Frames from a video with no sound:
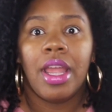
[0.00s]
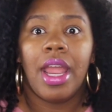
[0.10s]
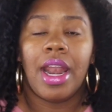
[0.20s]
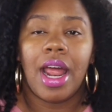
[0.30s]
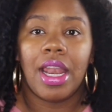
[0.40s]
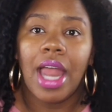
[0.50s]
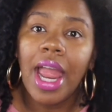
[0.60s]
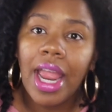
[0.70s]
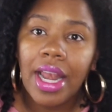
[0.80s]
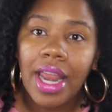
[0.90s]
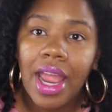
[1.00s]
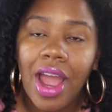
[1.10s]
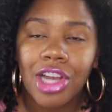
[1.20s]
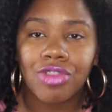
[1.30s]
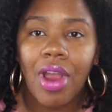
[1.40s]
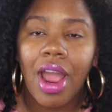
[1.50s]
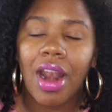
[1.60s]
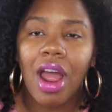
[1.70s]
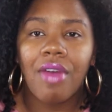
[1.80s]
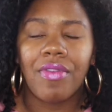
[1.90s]
and I laid down, I
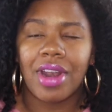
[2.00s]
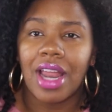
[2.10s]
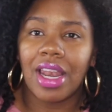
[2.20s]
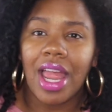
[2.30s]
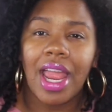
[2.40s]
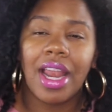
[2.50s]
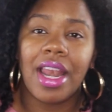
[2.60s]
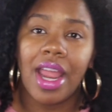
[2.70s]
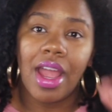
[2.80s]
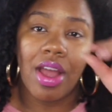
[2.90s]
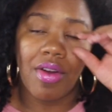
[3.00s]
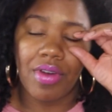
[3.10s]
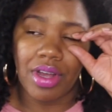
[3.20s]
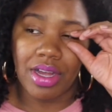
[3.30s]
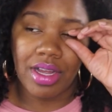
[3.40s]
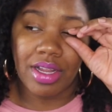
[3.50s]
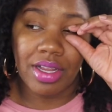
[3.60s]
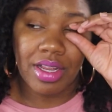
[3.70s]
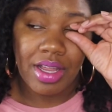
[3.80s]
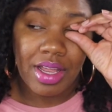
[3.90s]
dried off and I laid down,
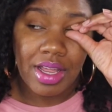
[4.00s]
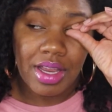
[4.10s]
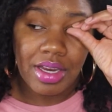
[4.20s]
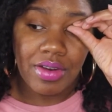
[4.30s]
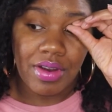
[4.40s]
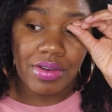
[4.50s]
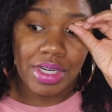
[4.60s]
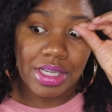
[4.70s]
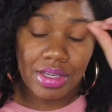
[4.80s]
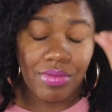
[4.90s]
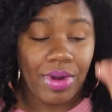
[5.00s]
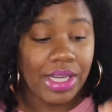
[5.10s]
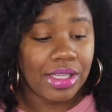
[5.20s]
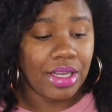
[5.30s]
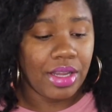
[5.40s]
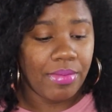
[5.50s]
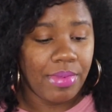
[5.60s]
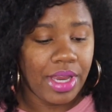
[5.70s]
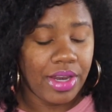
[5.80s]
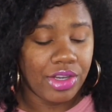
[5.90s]
just to rest a little
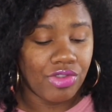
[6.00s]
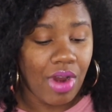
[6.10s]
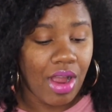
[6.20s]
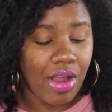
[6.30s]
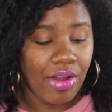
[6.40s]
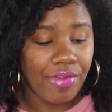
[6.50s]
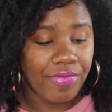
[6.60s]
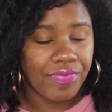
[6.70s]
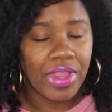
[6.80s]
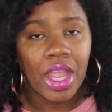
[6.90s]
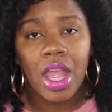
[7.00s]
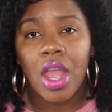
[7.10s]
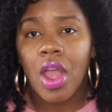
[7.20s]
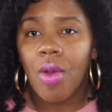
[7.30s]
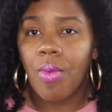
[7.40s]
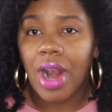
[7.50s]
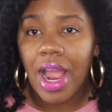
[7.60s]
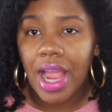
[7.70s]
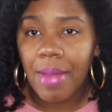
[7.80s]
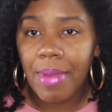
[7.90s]
bit and dry off. When
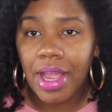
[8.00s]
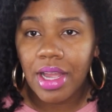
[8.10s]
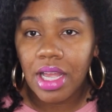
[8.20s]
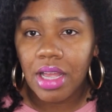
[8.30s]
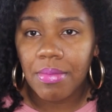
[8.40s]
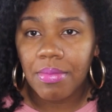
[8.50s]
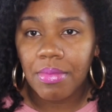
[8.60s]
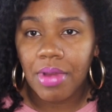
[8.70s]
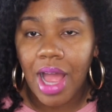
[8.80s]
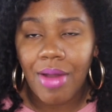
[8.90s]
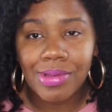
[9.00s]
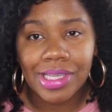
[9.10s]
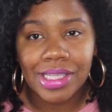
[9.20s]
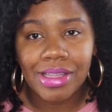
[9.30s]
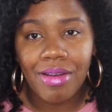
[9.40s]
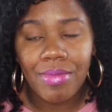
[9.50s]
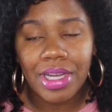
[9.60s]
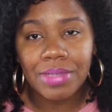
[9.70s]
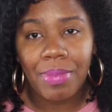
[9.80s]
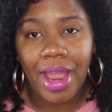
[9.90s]
I got back up, I was in so
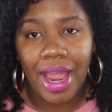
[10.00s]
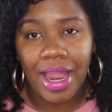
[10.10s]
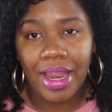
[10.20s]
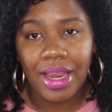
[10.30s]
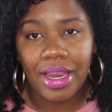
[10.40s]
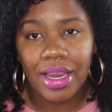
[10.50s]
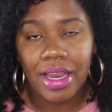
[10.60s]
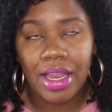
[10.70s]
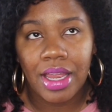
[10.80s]
much pain.